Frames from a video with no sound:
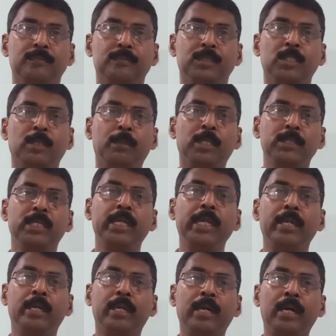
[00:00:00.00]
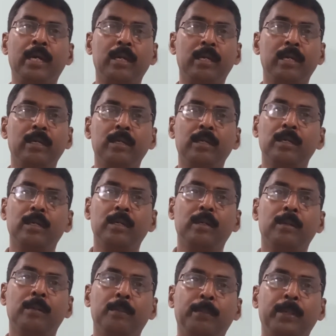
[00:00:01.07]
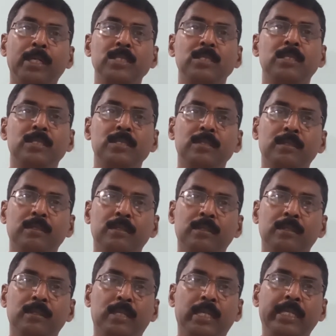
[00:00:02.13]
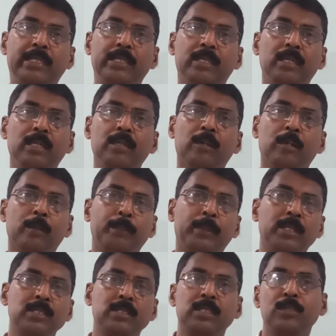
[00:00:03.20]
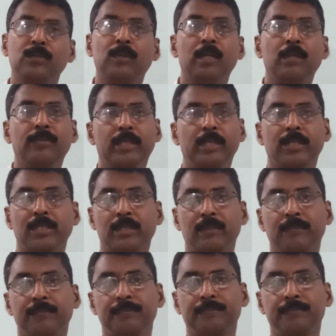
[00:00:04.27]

So both DNA and RNA pass this criteria or pass this qualification.